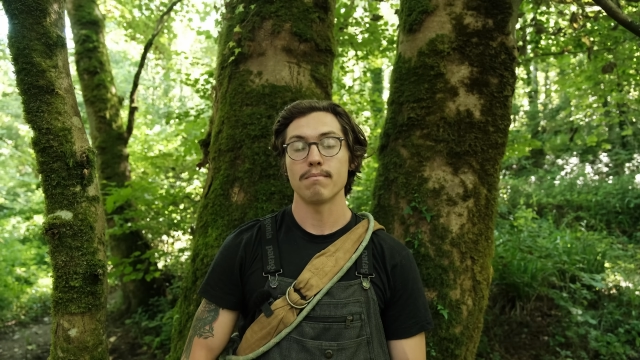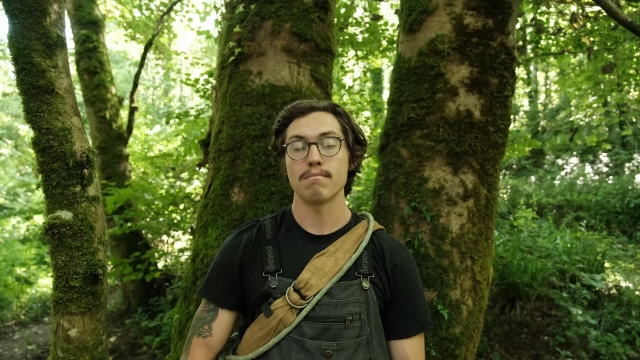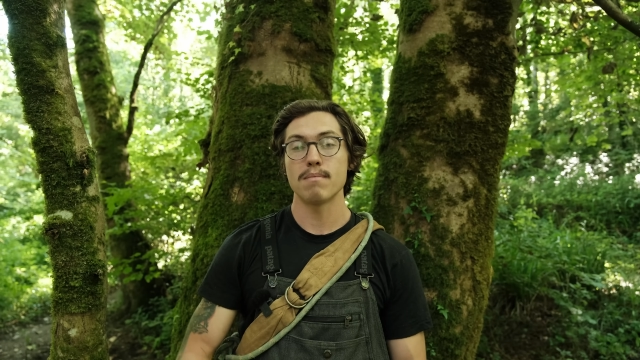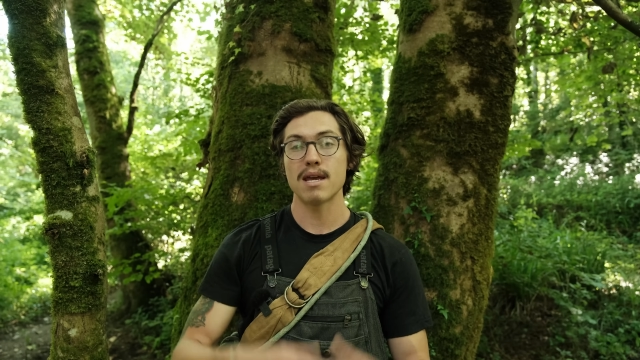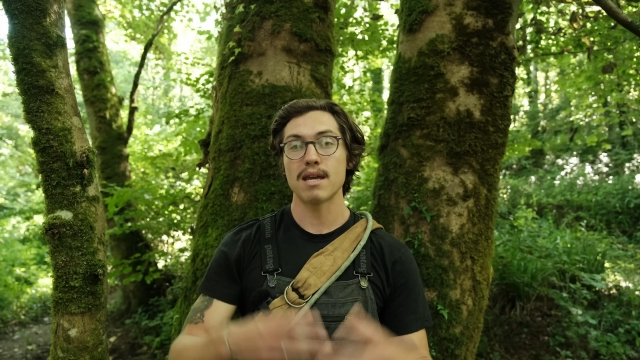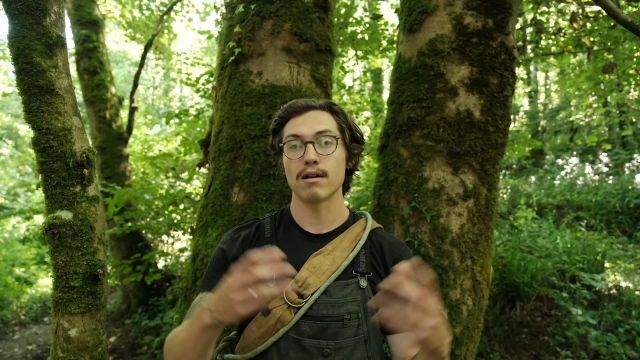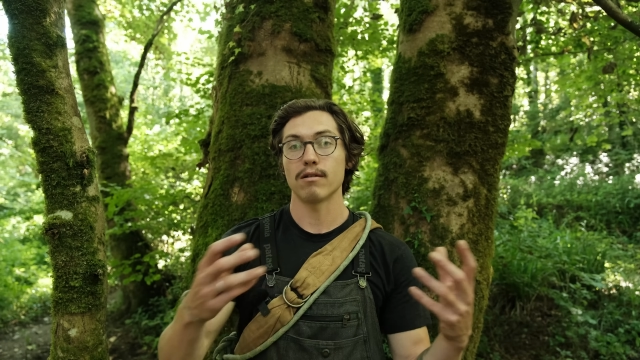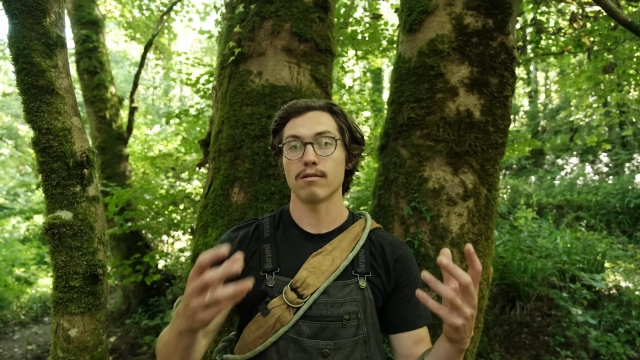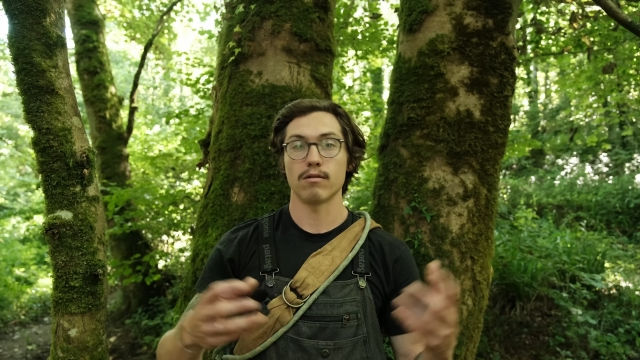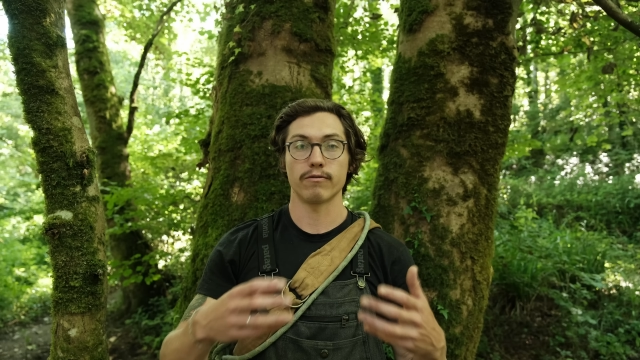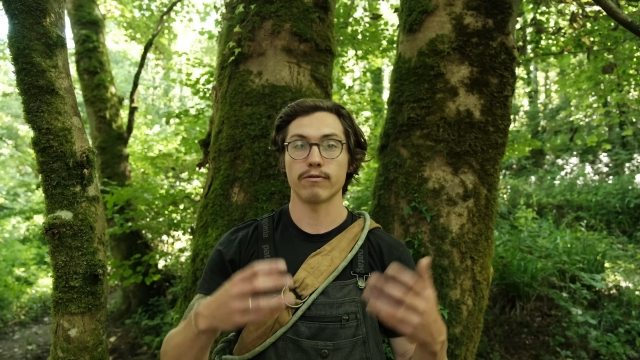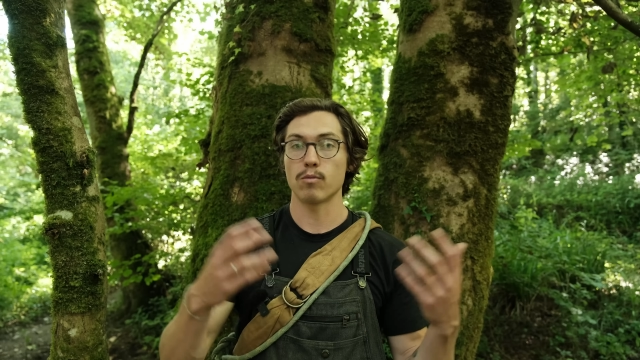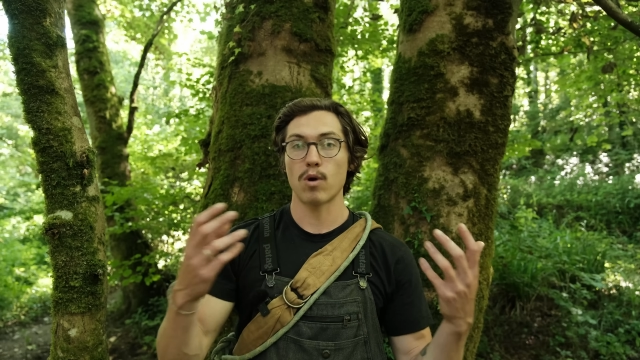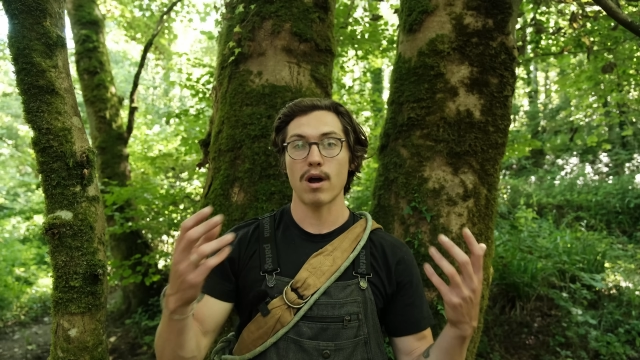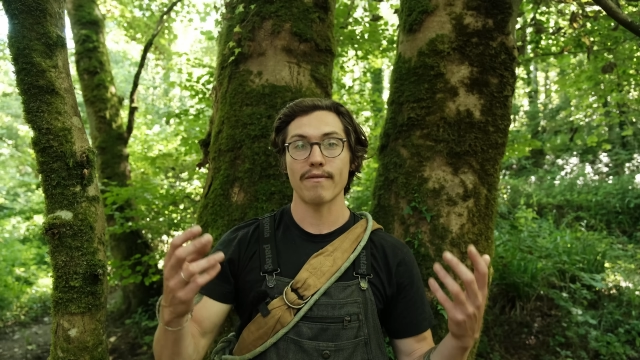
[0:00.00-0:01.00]
meat
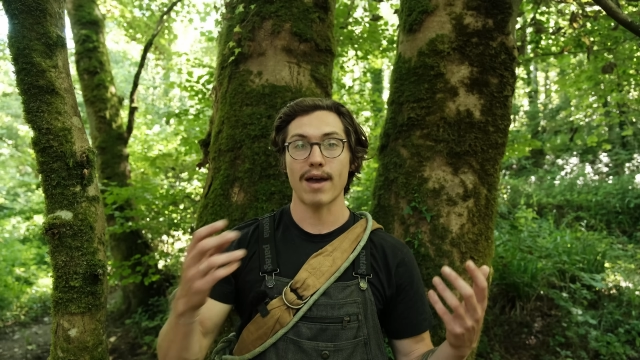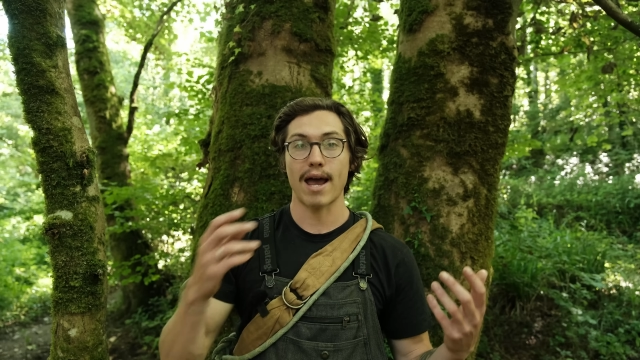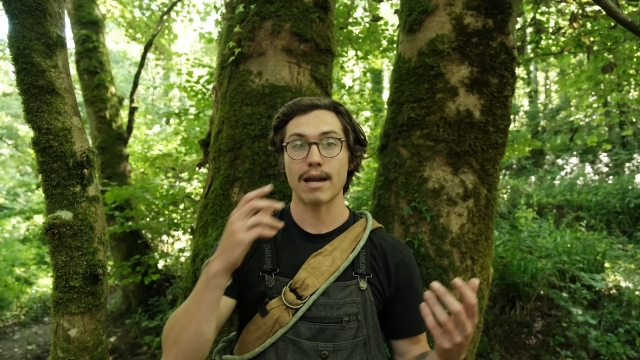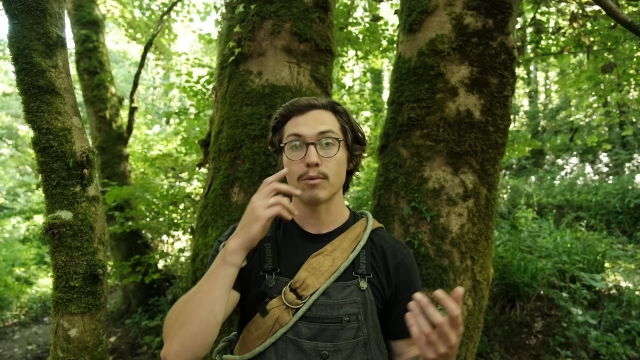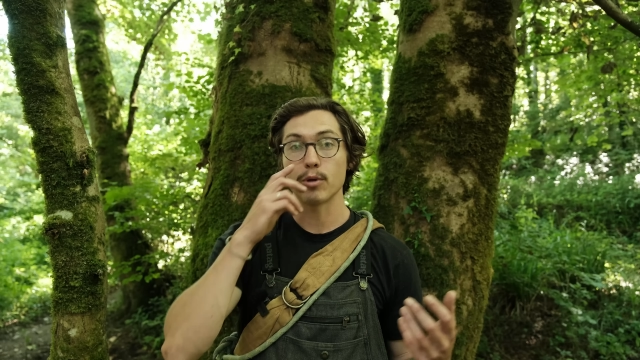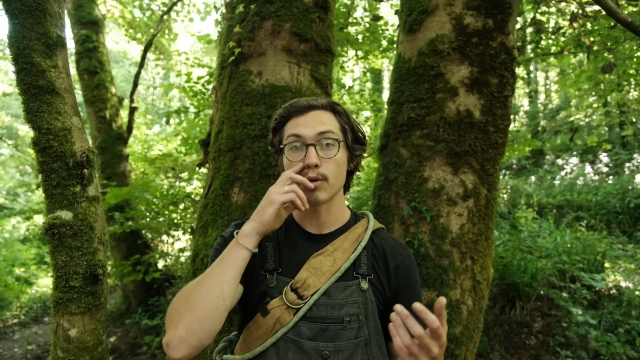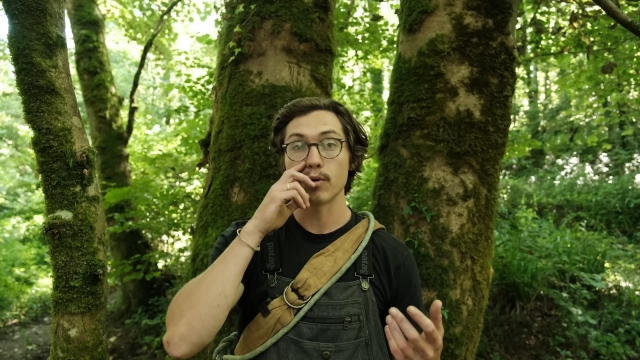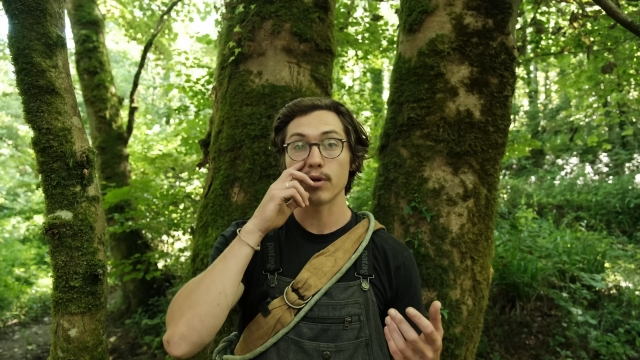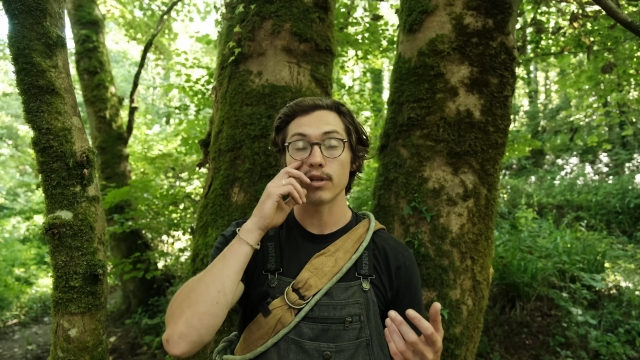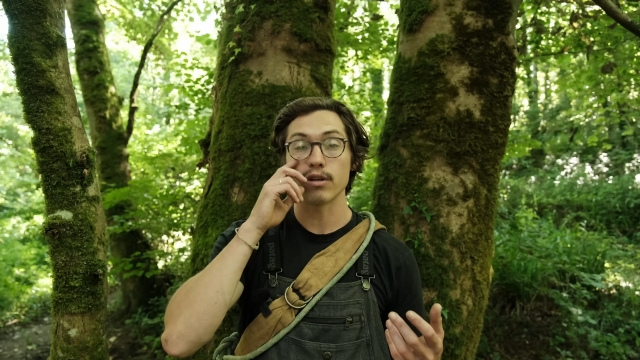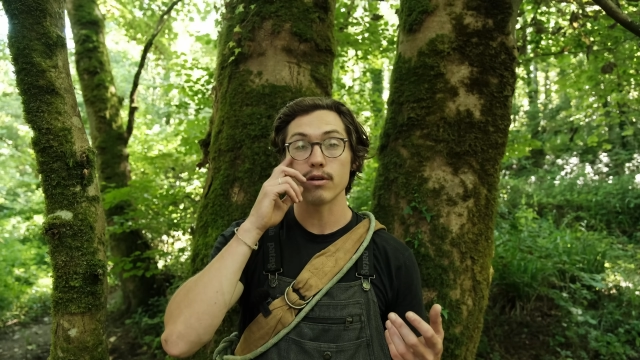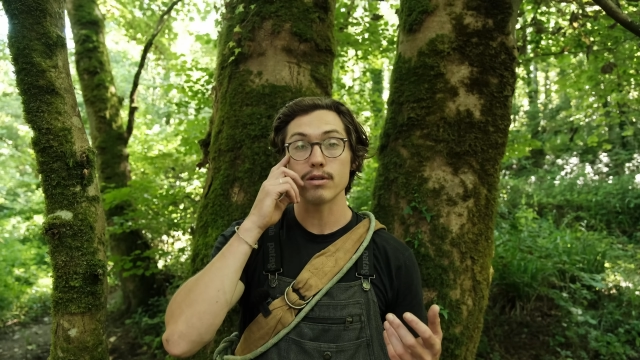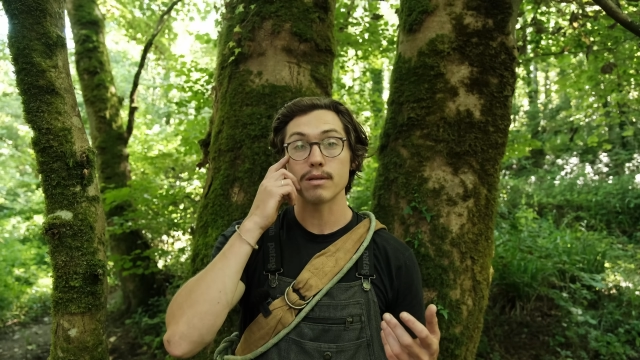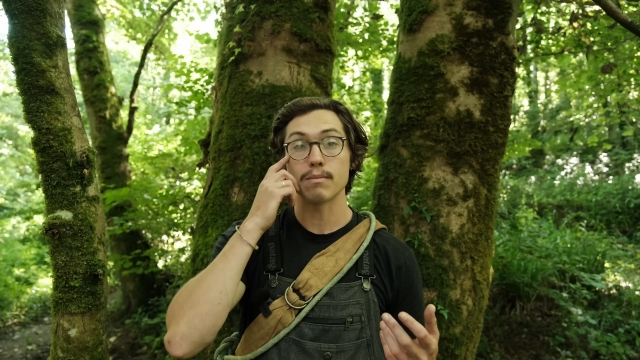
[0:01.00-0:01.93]
from whatever animal you want to use.